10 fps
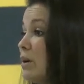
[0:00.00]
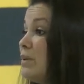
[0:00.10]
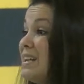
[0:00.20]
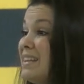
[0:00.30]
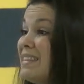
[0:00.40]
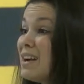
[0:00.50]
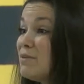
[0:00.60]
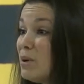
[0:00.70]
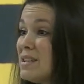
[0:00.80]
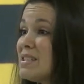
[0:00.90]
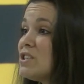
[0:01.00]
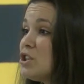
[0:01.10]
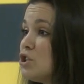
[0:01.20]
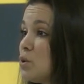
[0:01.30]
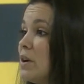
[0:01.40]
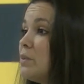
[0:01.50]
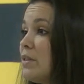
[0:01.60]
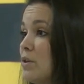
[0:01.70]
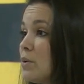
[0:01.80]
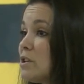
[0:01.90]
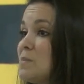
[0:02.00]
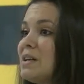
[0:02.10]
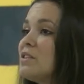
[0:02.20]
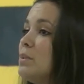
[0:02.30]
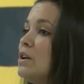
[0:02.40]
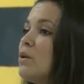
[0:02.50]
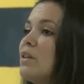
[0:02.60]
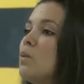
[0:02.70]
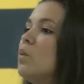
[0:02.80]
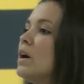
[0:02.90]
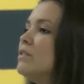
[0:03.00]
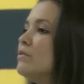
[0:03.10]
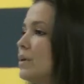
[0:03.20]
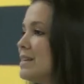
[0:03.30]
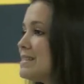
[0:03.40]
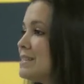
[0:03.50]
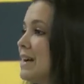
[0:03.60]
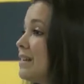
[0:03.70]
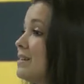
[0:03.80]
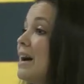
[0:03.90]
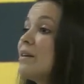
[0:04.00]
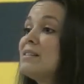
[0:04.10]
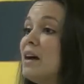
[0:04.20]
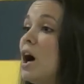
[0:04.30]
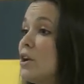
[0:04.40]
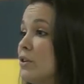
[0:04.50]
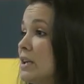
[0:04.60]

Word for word: and we need their voices to join with yours because we know that one voice is not as loud as 100,